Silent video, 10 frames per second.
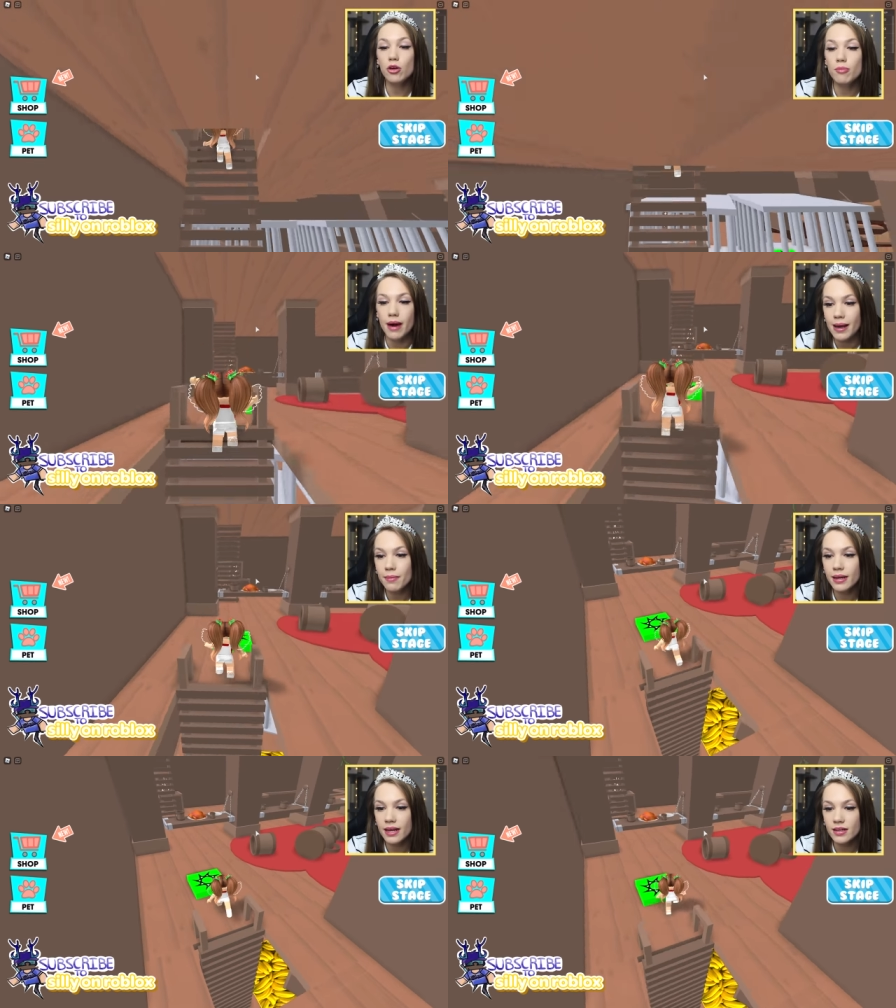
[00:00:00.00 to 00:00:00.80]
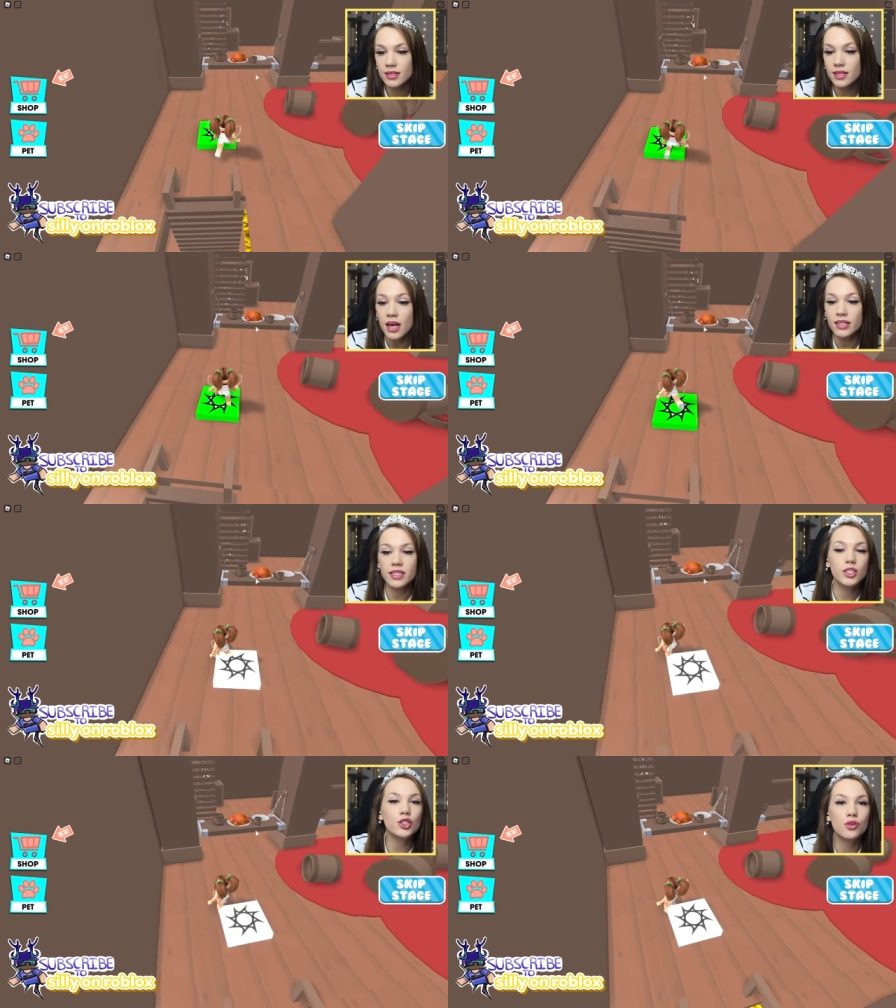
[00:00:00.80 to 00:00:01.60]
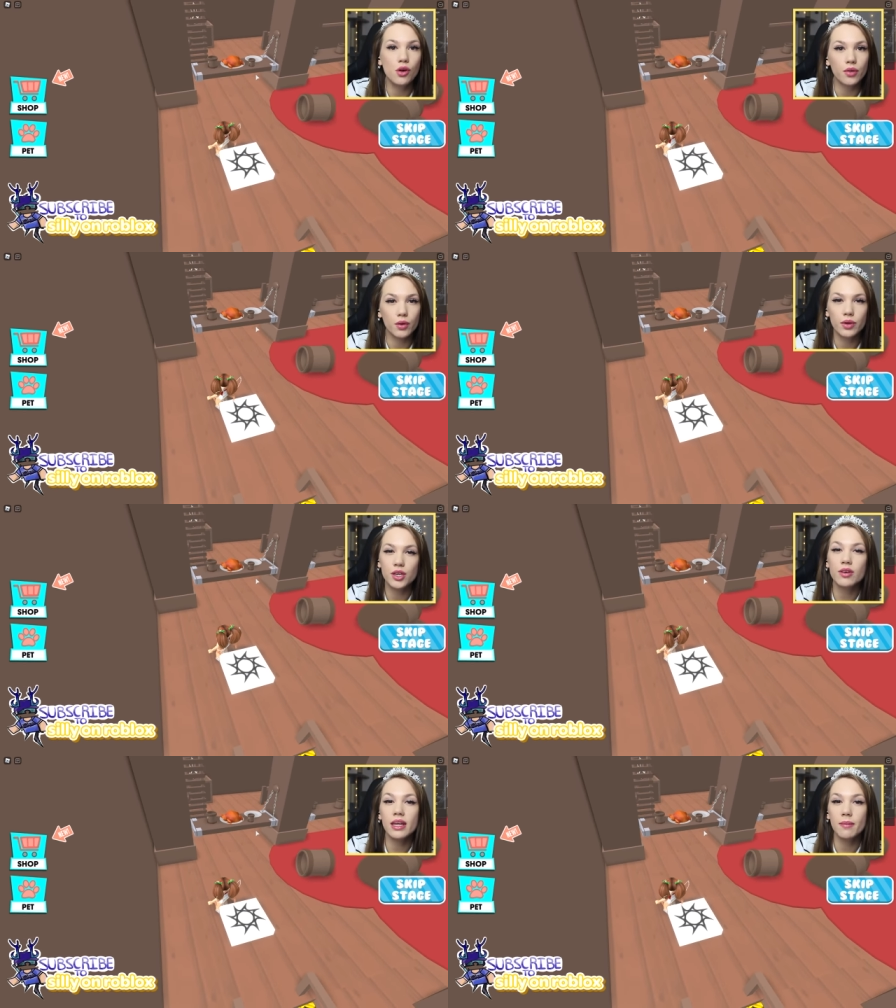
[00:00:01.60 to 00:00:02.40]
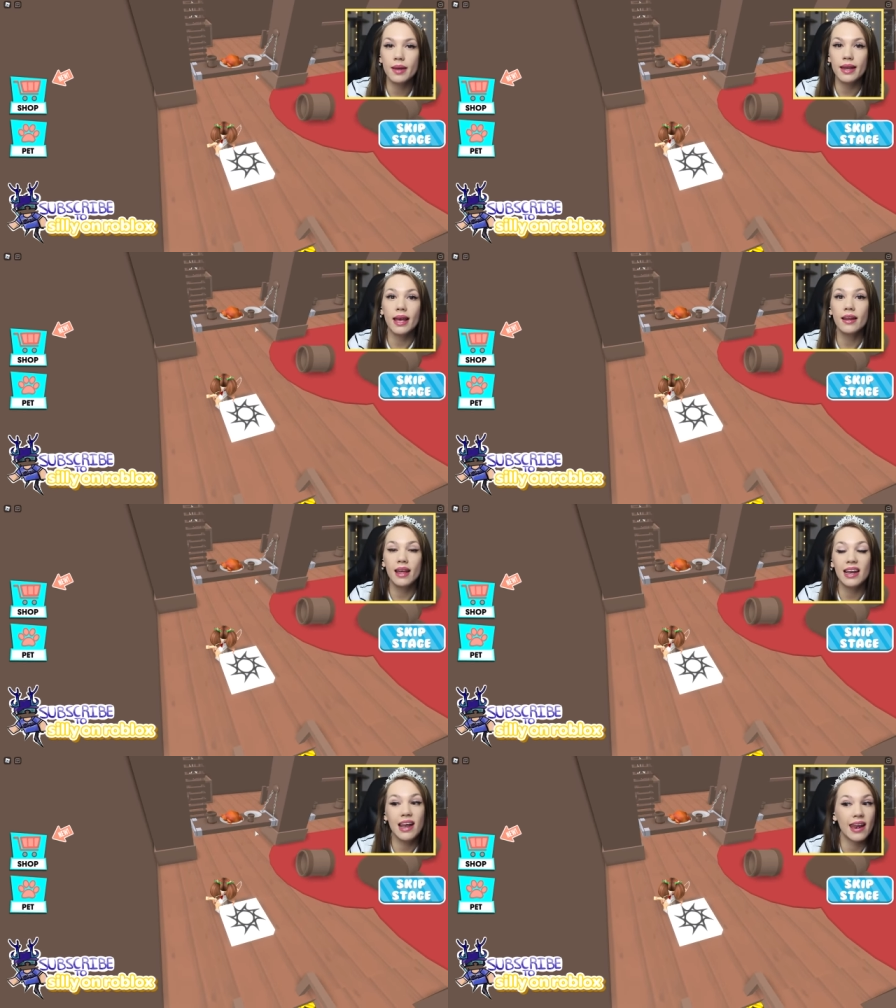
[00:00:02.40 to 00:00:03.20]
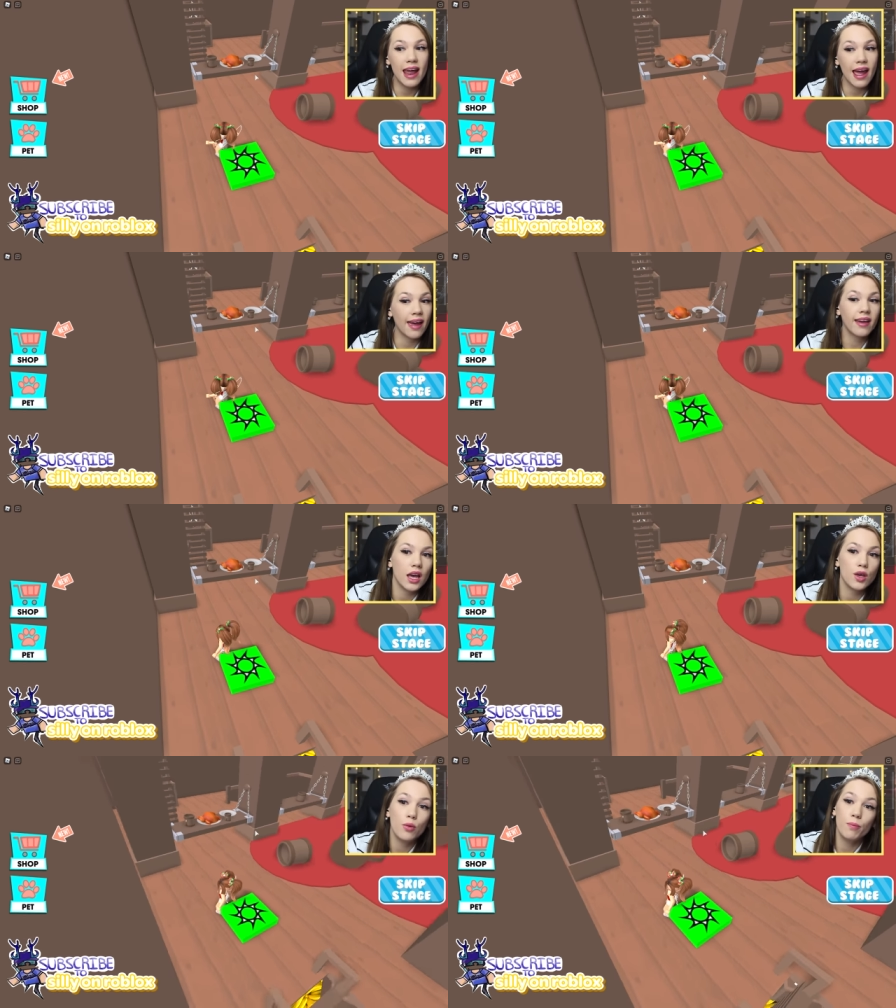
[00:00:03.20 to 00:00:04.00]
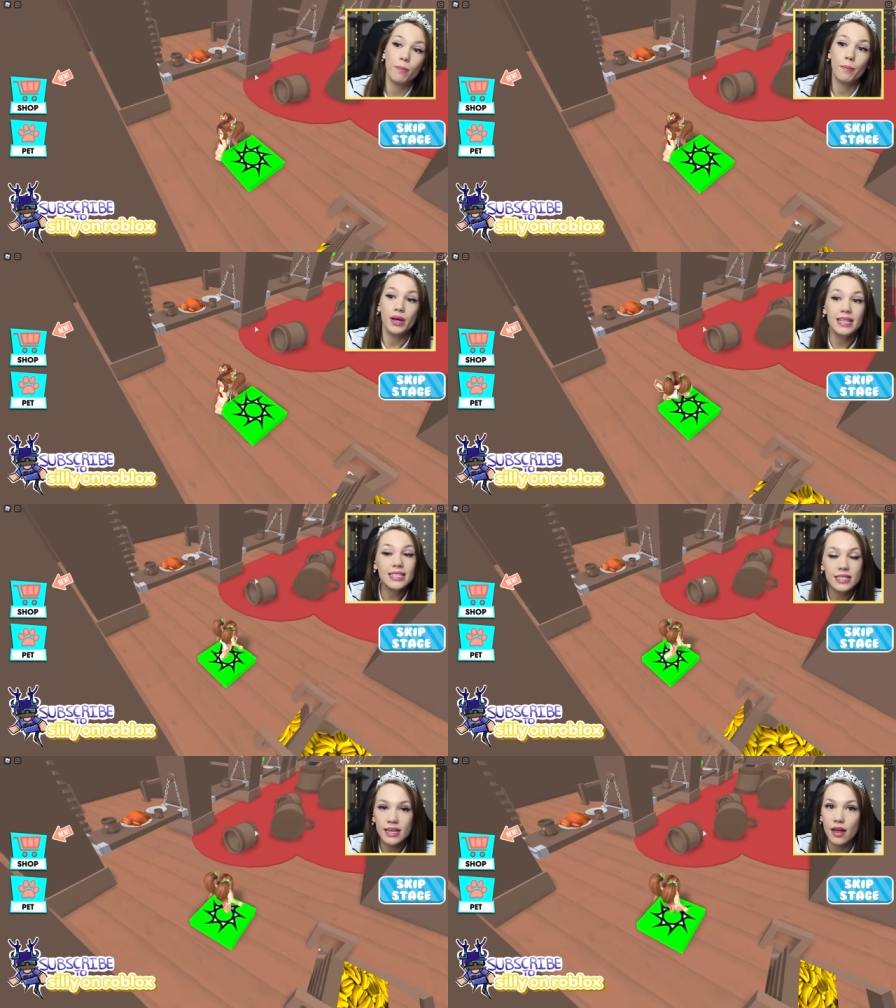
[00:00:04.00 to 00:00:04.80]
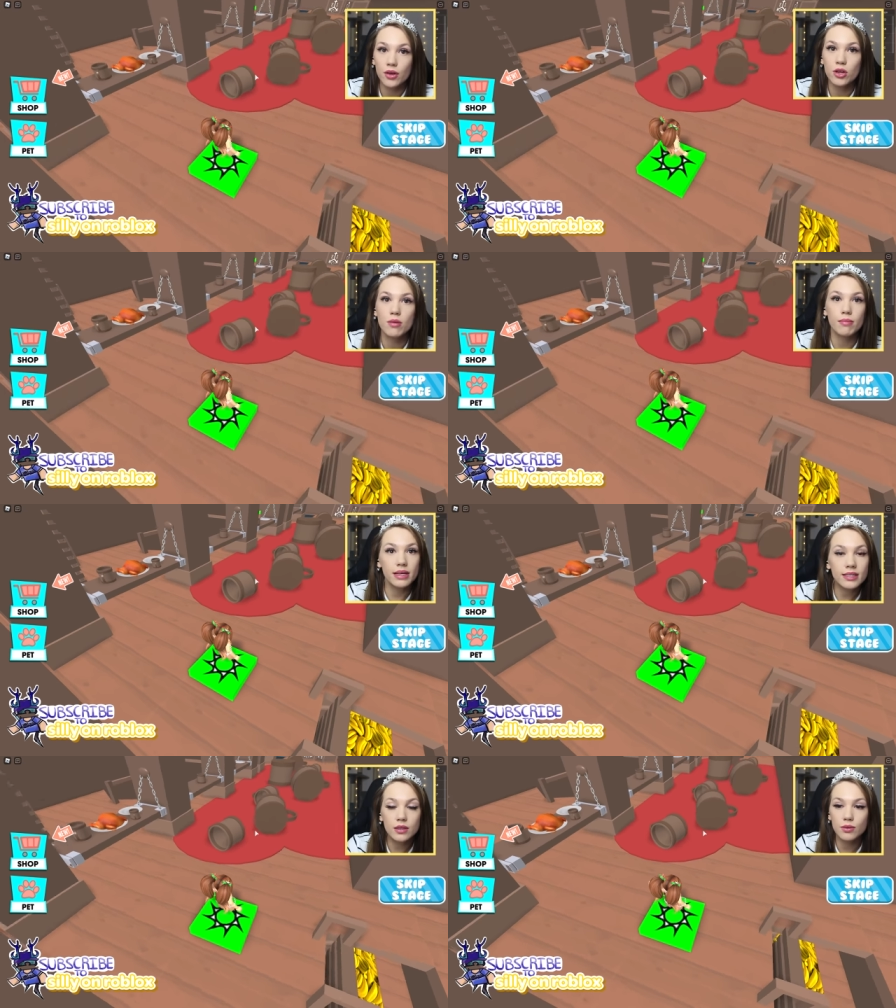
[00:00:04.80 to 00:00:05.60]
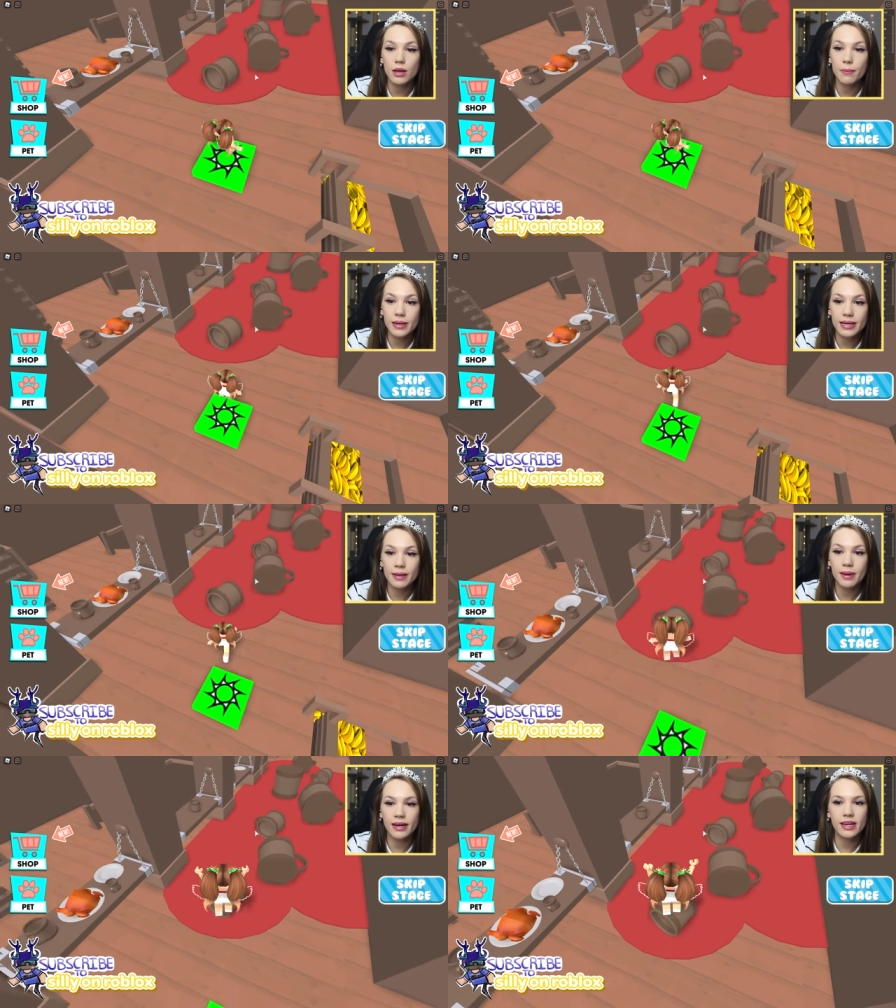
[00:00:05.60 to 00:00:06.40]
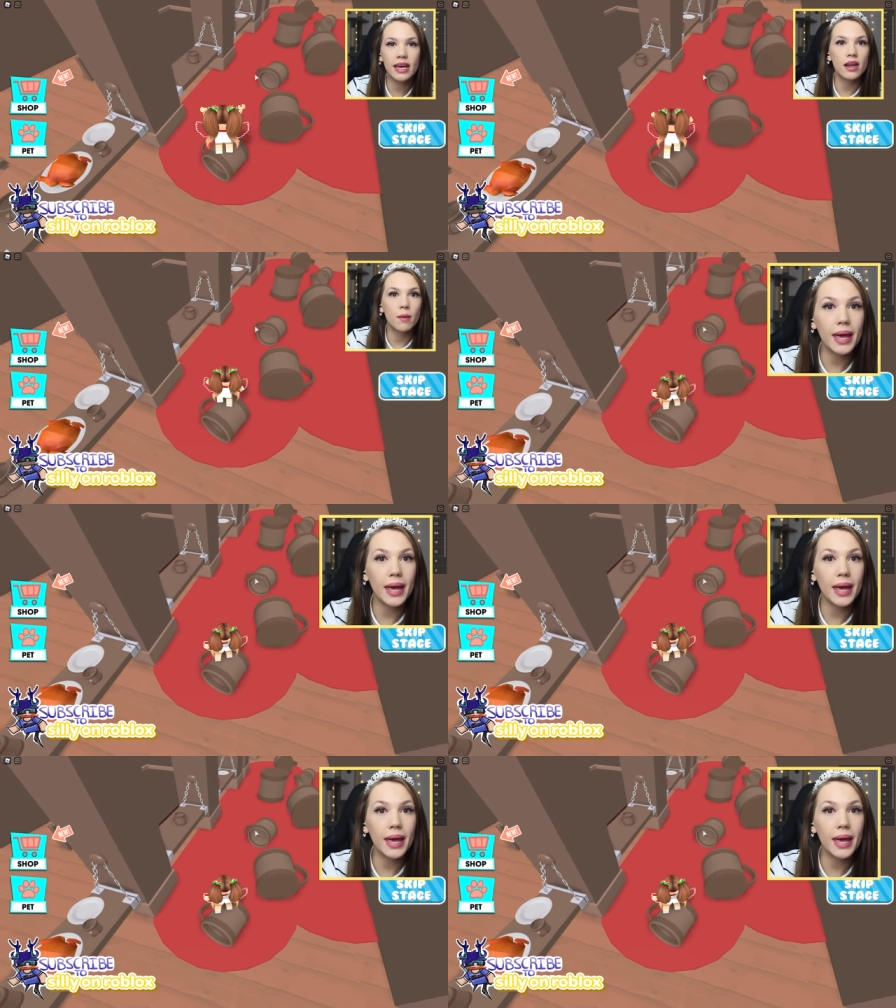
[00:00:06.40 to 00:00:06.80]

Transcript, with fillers: I don't mind bananas. Did you know that when you get a banana and an egg and you put it together, you mix it well, put it in a pan, you get a